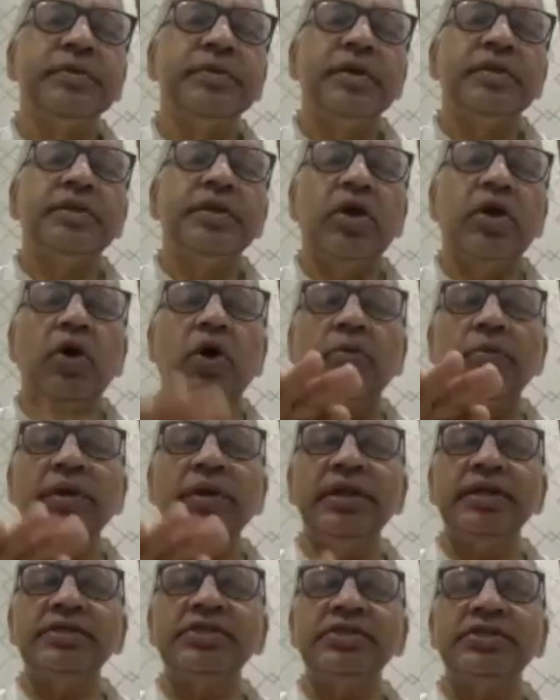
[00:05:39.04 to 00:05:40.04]
The
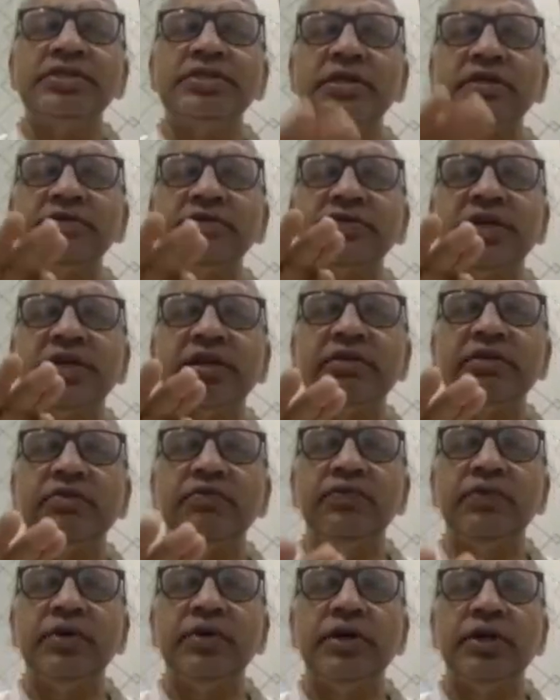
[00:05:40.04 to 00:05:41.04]
commonest Sanskrit
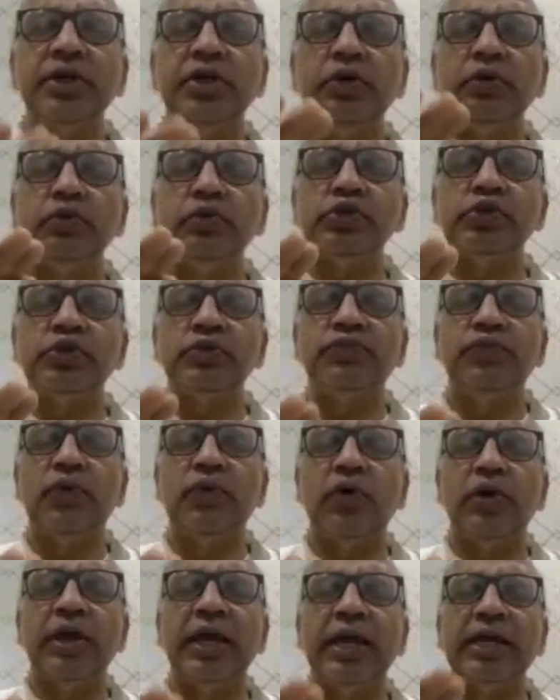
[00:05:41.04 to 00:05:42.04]
word used
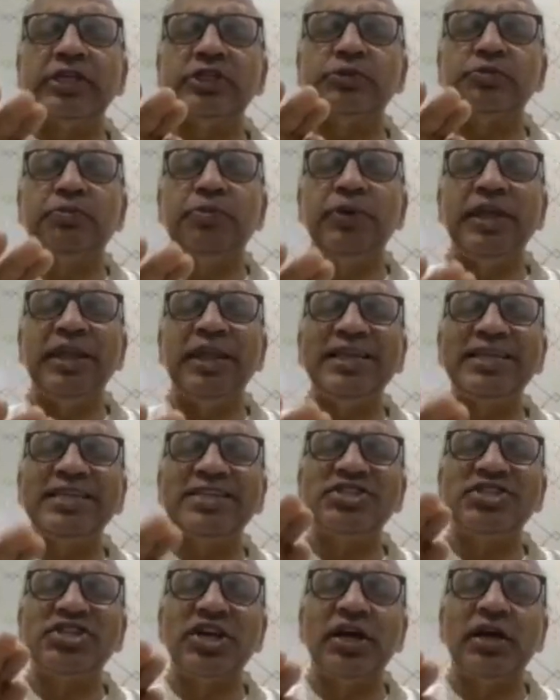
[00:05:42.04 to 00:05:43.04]
for
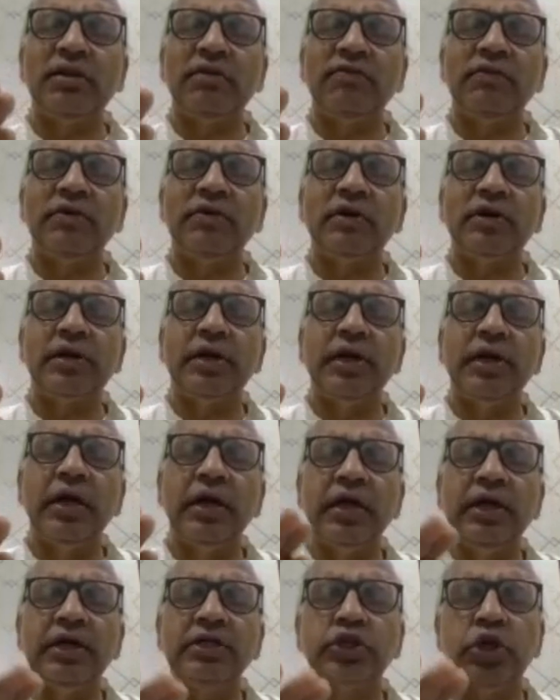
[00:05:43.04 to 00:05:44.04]
experiential world
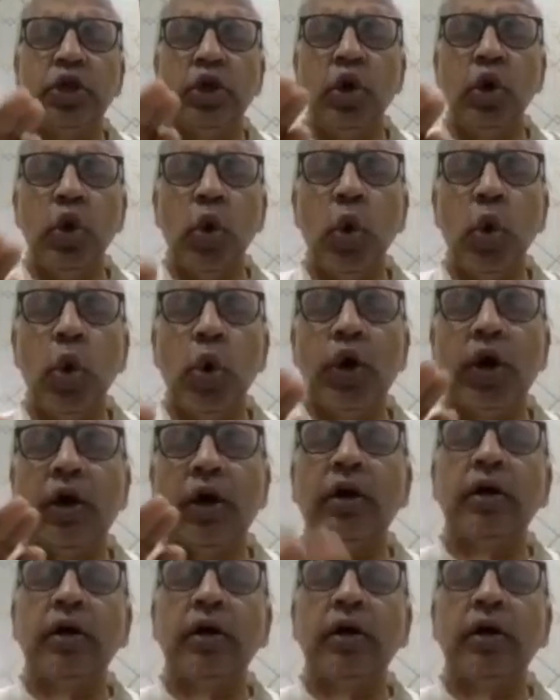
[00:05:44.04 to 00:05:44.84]
is a lok.